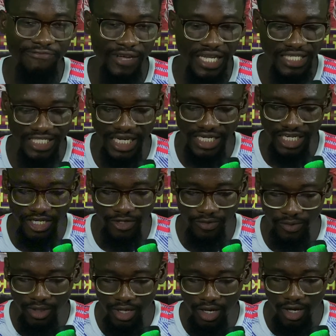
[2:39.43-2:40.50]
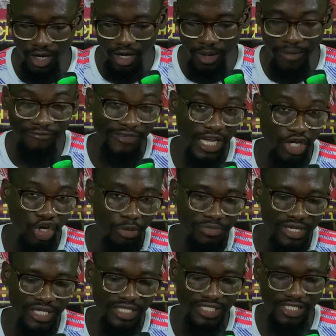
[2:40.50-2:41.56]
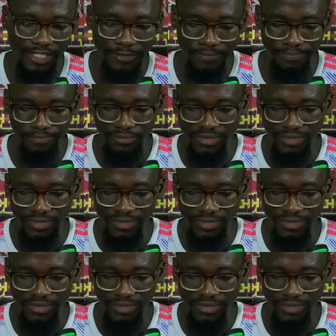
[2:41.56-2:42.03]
fan channel, fan community,